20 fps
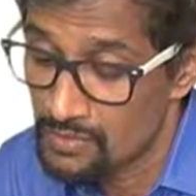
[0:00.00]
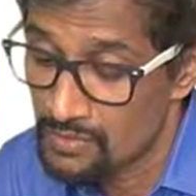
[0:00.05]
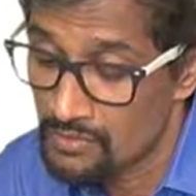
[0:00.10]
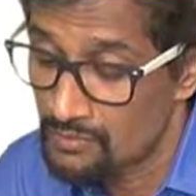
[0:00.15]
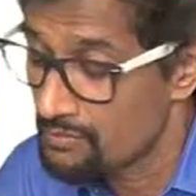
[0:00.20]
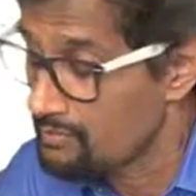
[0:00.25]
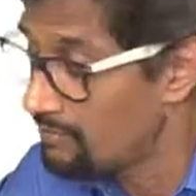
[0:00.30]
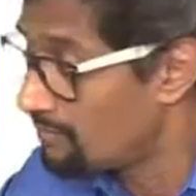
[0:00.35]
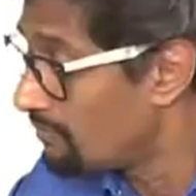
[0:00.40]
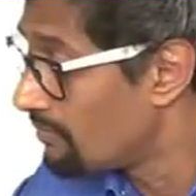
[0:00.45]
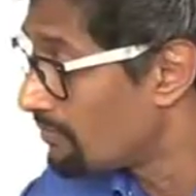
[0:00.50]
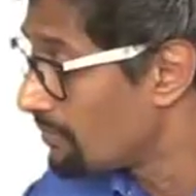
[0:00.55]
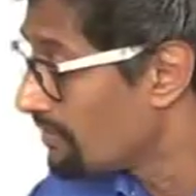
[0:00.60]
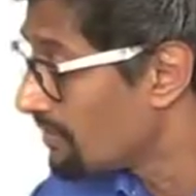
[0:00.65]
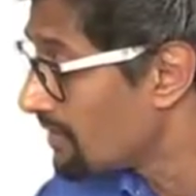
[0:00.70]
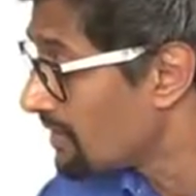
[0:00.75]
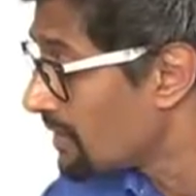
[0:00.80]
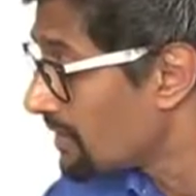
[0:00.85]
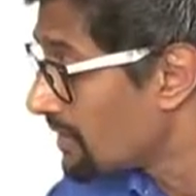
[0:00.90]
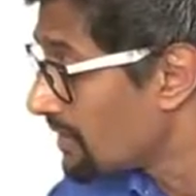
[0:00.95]
Hmm.
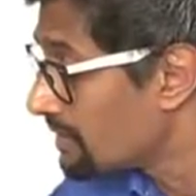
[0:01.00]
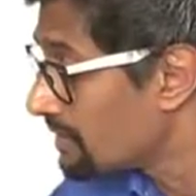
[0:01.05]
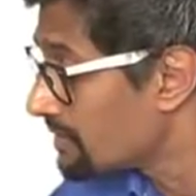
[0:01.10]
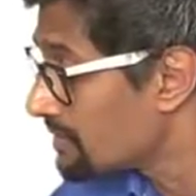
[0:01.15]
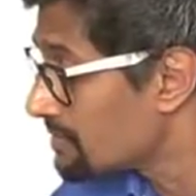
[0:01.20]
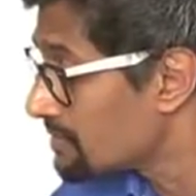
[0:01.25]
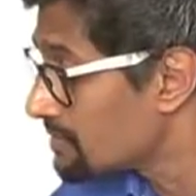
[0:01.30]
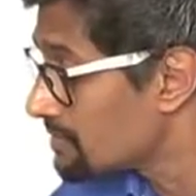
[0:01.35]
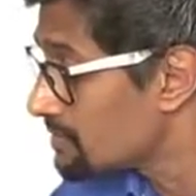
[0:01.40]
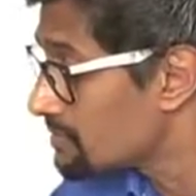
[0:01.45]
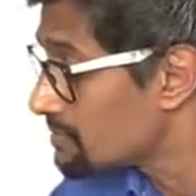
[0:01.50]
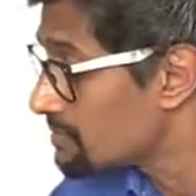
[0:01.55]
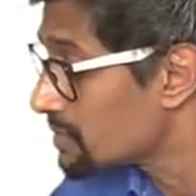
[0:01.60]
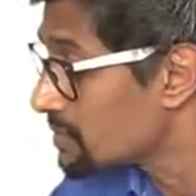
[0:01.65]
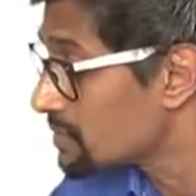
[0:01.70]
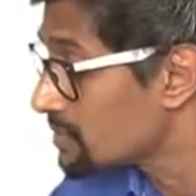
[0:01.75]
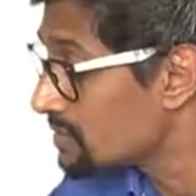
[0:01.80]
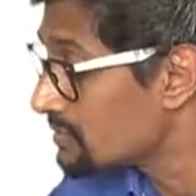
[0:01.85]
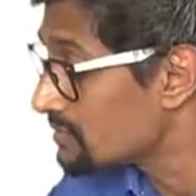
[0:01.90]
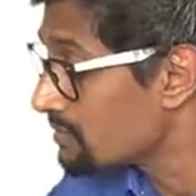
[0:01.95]
This is
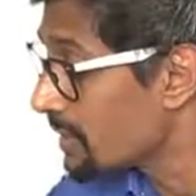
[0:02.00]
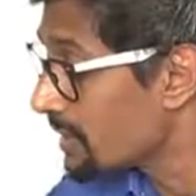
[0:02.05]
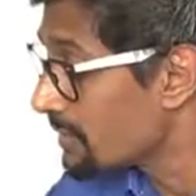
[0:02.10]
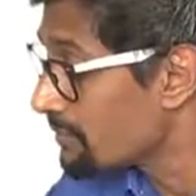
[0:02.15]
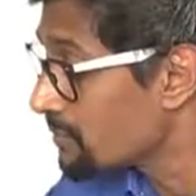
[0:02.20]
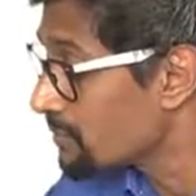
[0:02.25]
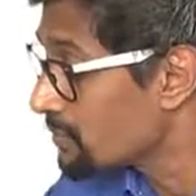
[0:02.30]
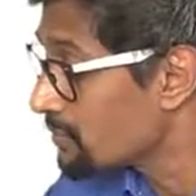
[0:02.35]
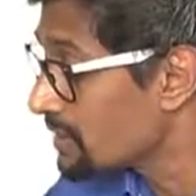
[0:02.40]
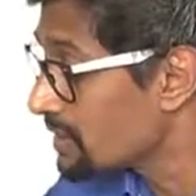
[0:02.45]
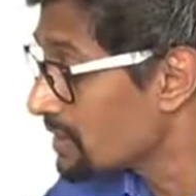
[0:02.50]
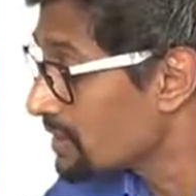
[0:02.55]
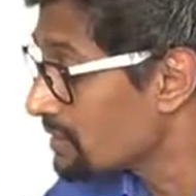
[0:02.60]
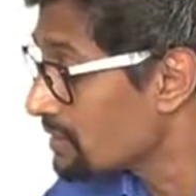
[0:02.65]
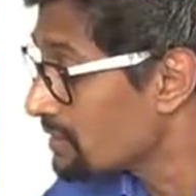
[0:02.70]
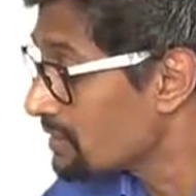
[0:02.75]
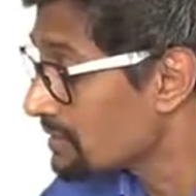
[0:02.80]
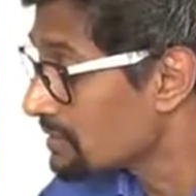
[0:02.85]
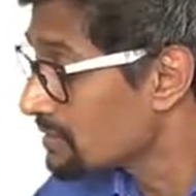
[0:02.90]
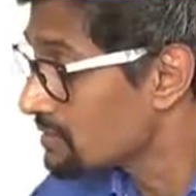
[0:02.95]
put in manually.
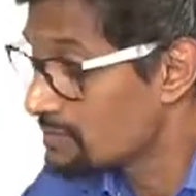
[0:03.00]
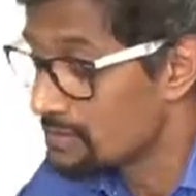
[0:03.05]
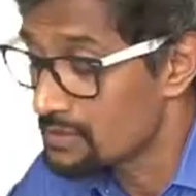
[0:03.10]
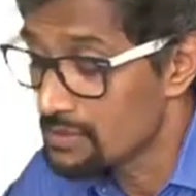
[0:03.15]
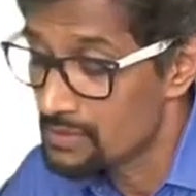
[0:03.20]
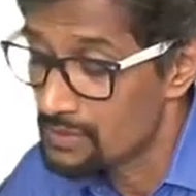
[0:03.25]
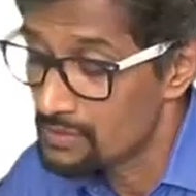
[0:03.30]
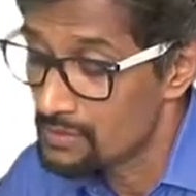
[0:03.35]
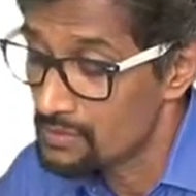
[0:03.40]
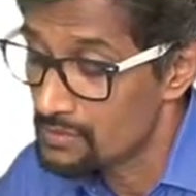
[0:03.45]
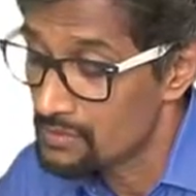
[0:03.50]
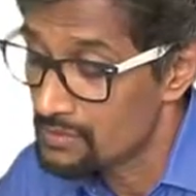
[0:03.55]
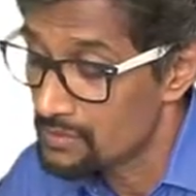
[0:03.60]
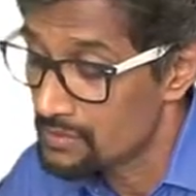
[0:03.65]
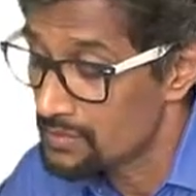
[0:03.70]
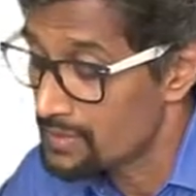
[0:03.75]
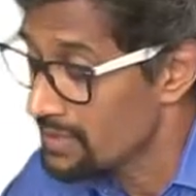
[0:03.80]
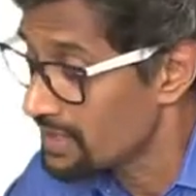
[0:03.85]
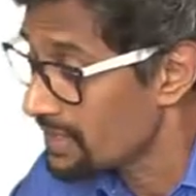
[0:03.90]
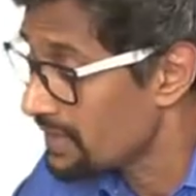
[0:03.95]

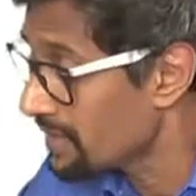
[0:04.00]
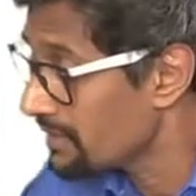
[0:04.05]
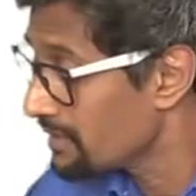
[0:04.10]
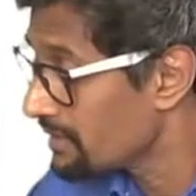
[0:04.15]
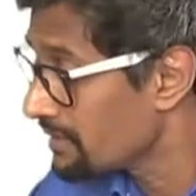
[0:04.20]
Okay.